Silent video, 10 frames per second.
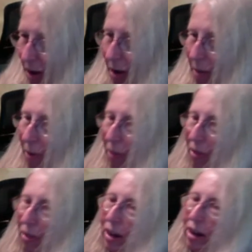But
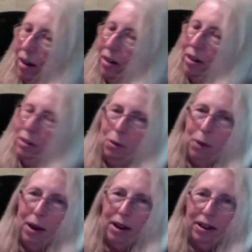there is a
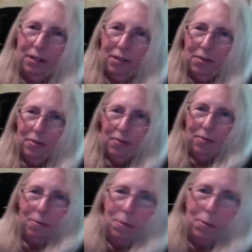wire
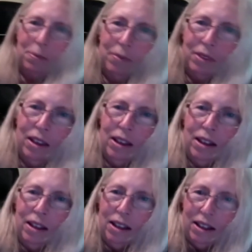
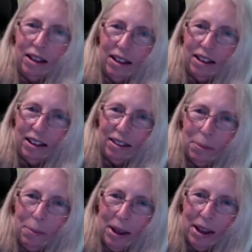at the
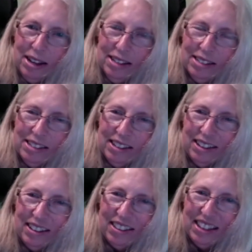base
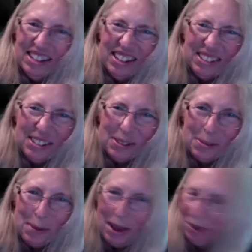that touches the
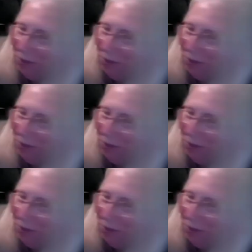battery and